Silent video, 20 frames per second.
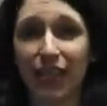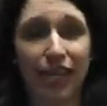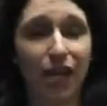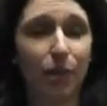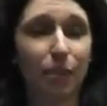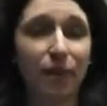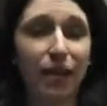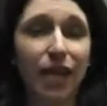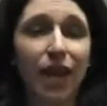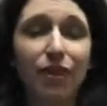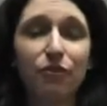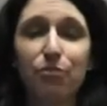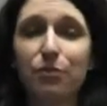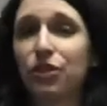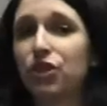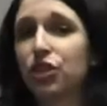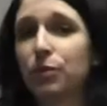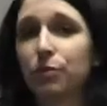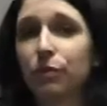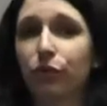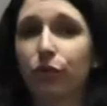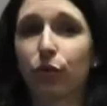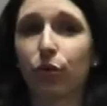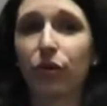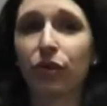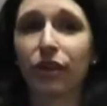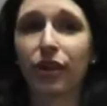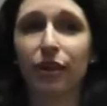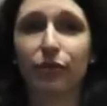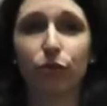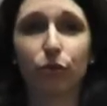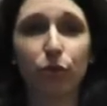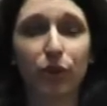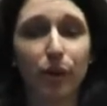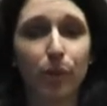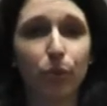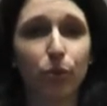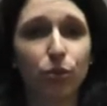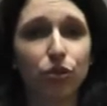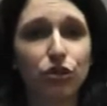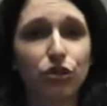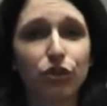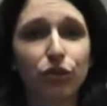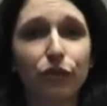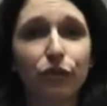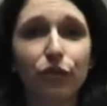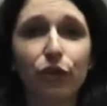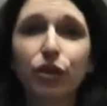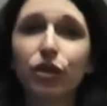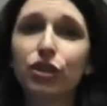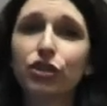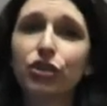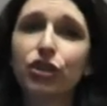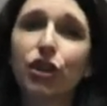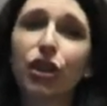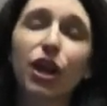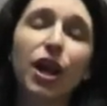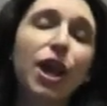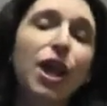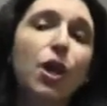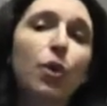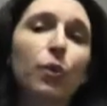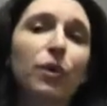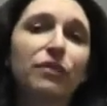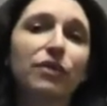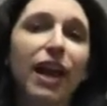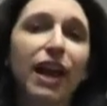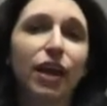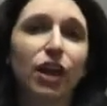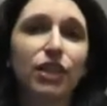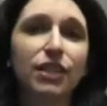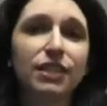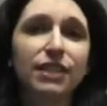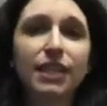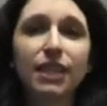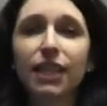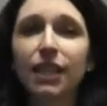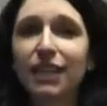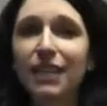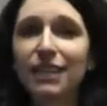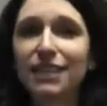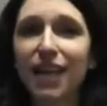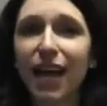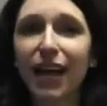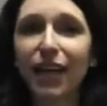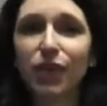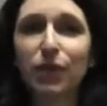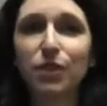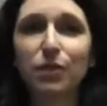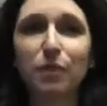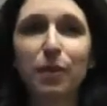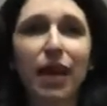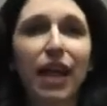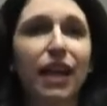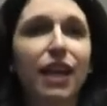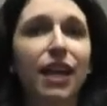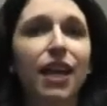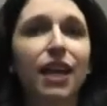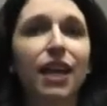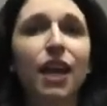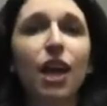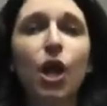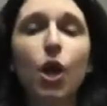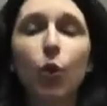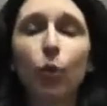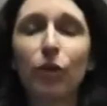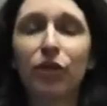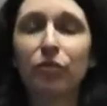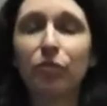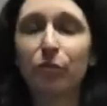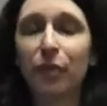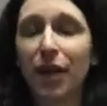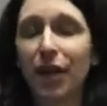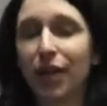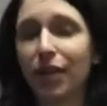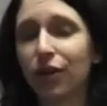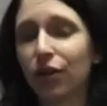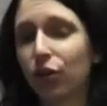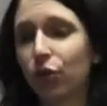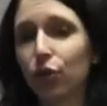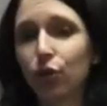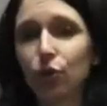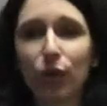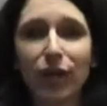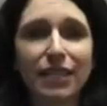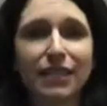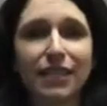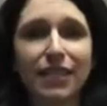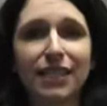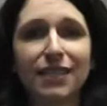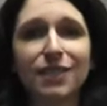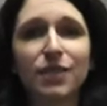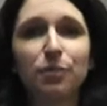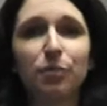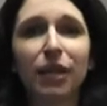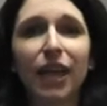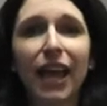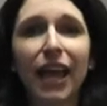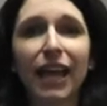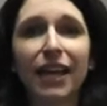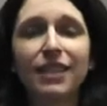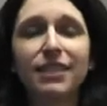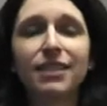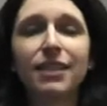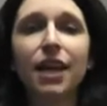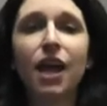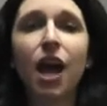I mean, I've mentioned before that I've reupholstered furniture, we've had our ceiling tiles painted, we've made crazy displays,